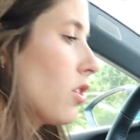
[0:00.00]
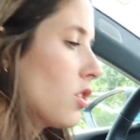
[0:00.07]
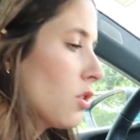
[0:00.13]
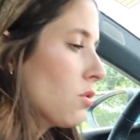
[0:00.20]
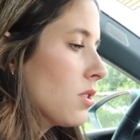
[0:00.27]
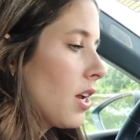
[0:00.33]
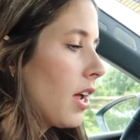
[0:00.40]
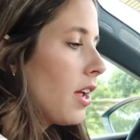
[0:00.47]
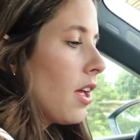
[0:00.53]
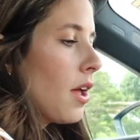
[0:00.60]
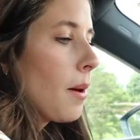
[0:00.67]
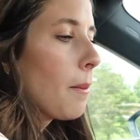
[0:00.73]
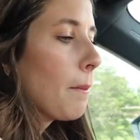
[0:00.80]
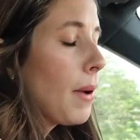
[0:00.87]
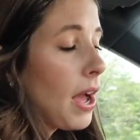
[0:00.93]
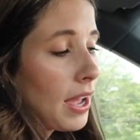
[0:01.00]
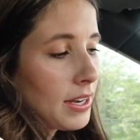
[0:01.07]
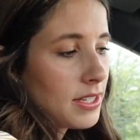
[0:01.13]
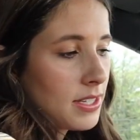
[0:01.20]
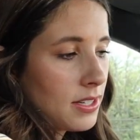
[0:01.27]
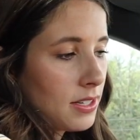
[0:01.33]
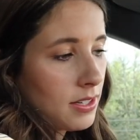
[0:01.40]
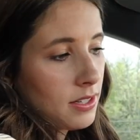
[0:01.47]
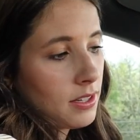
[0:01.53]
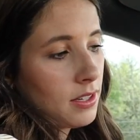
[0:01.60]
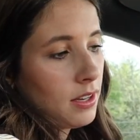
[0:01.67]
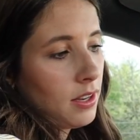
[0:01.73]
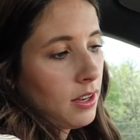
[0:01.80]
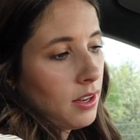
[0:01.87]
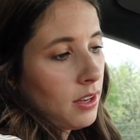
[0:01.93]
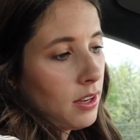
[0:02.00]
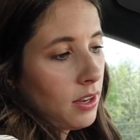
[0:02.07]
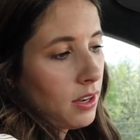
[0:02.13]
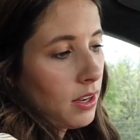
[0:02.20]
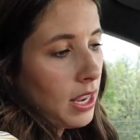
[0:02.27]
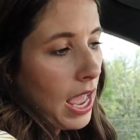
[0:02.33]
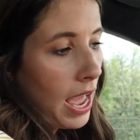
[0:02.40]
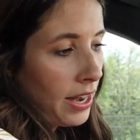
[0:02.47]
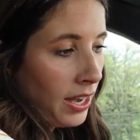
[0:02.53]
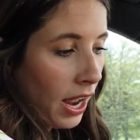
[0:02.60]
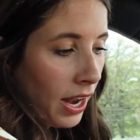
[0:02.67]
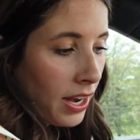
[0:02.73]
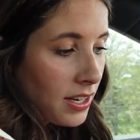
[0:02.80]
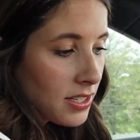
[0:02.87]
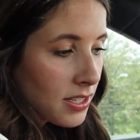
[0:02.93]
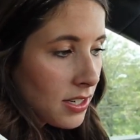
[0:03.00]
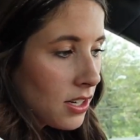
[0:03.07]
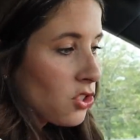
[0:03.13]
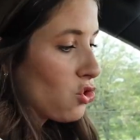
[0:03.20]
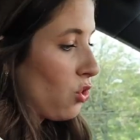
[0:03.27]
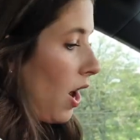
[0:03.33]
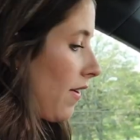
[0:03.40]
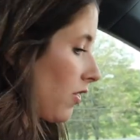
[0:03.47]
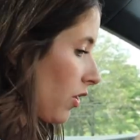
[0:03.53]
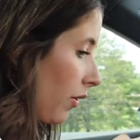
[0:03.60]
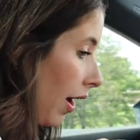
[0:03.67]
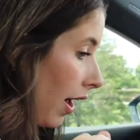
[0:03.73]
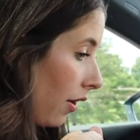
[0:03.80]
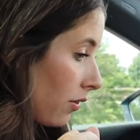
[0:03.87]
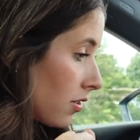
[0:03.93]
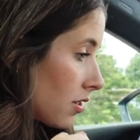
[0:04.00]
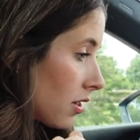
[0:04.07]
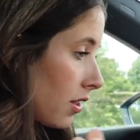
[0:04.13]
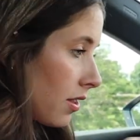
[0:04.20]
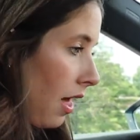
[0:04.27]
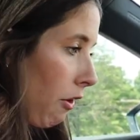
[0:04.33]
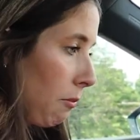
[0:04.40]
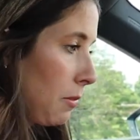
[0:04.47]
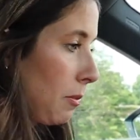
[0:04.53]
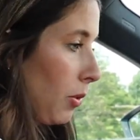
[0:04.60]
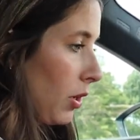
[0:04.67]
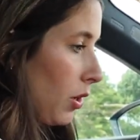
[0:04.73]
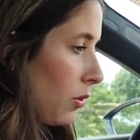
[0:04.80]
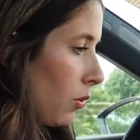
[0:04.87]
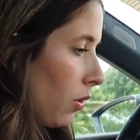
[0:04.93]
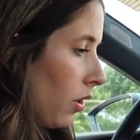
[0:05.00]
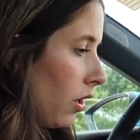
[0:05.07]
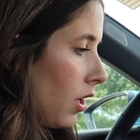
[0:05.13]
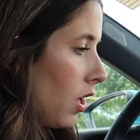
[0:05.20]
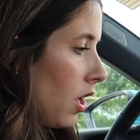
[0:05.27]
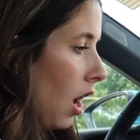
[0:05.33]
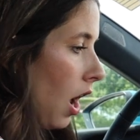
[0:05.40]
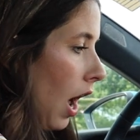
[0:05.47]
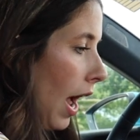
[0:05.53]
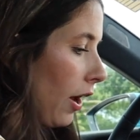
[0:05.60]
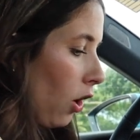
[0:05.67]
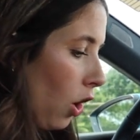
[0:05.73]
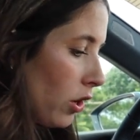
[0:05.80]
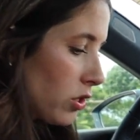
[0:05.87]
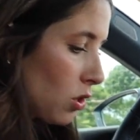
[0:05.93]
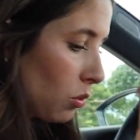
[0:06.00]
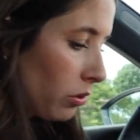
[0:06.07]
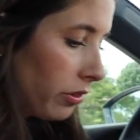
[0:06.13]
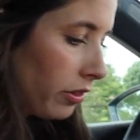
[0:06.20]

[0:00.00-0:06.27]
on a Tuesday. But at night, driving around, that would be pretty cool. I also